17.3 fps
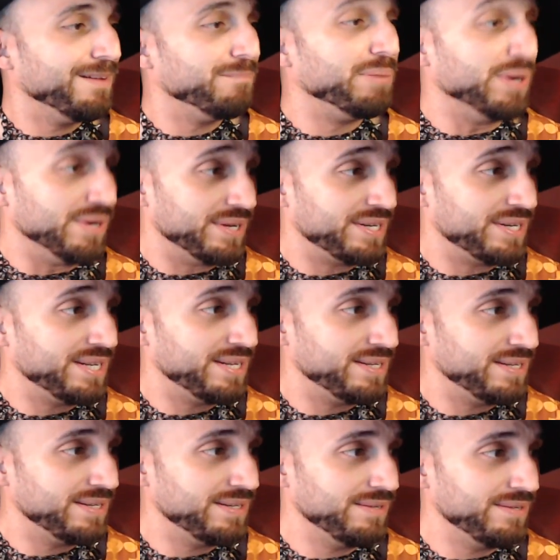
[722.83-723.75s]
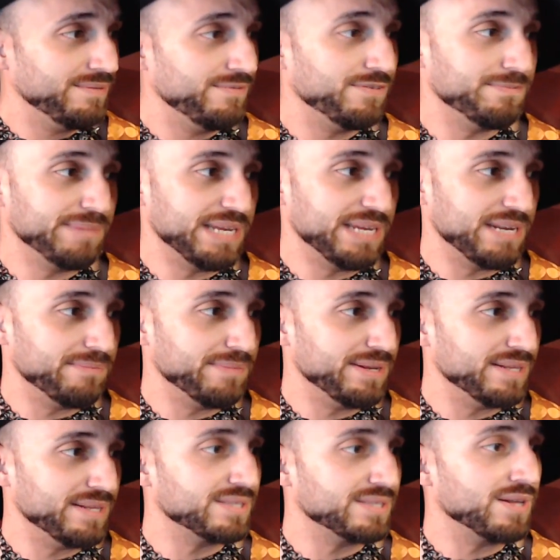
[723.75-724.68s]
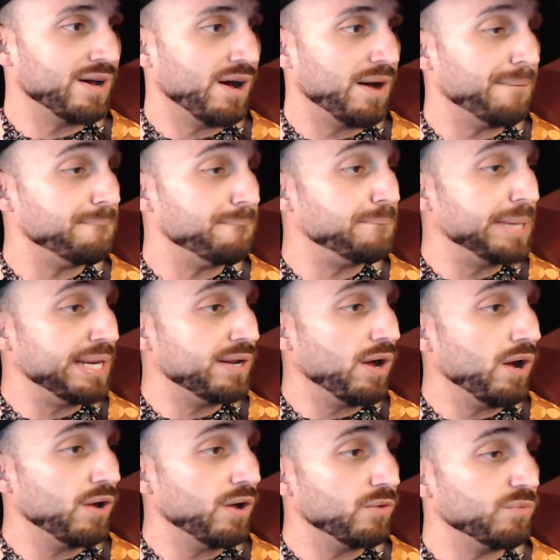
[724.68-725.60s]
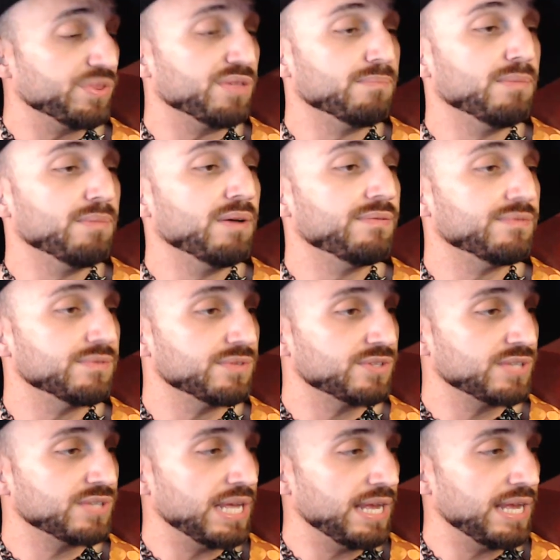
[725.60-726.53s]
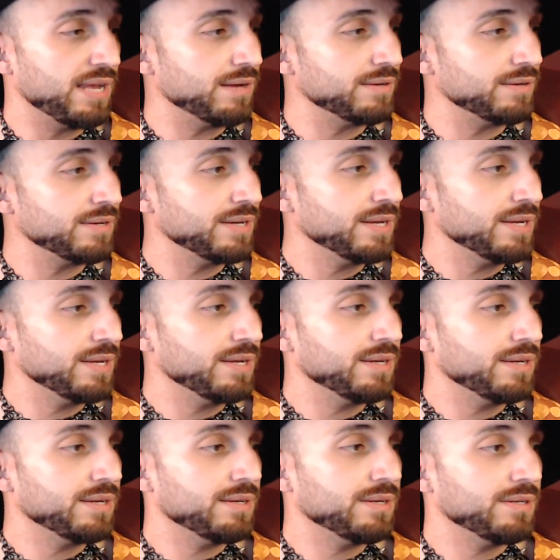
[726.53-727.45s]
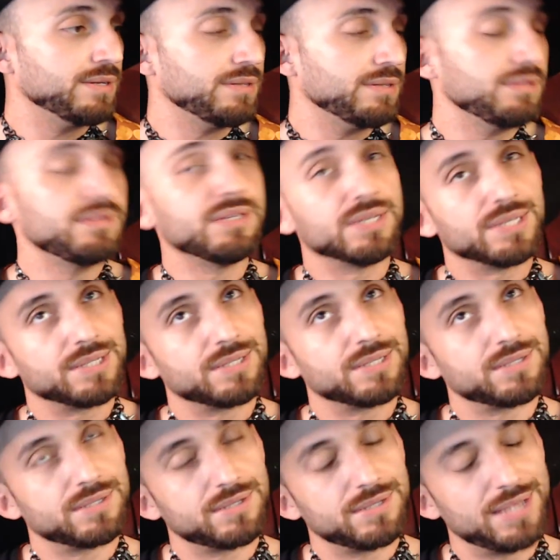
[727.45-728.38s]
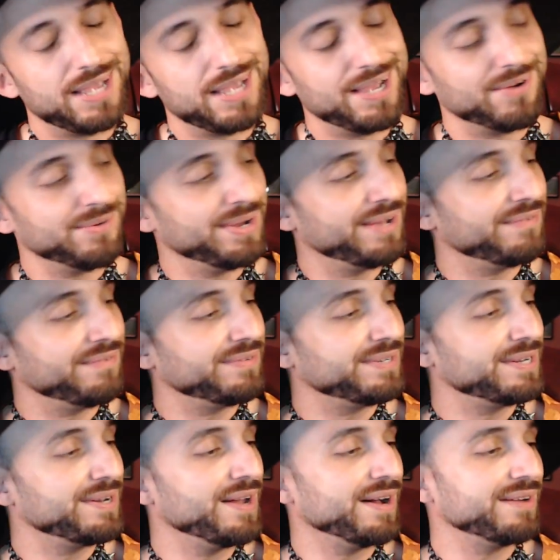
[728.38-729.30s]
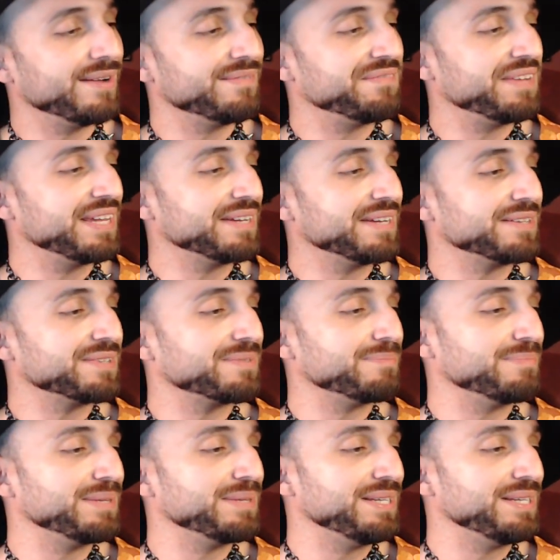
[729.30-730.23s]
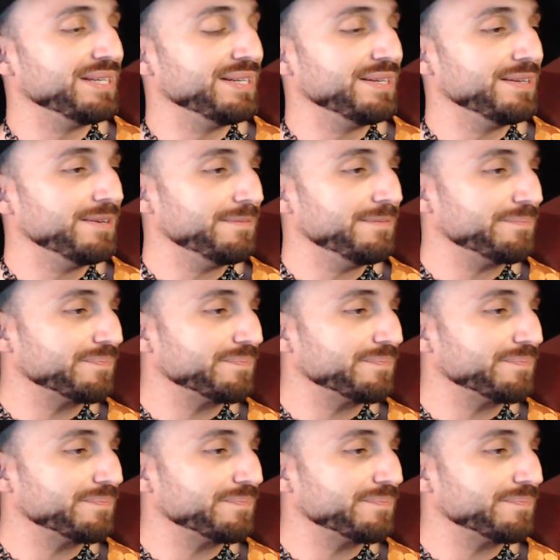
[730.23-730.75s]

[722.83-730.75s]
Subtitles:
But for many minutes the heart beat on with a muffled sound. This, however, did not vex me.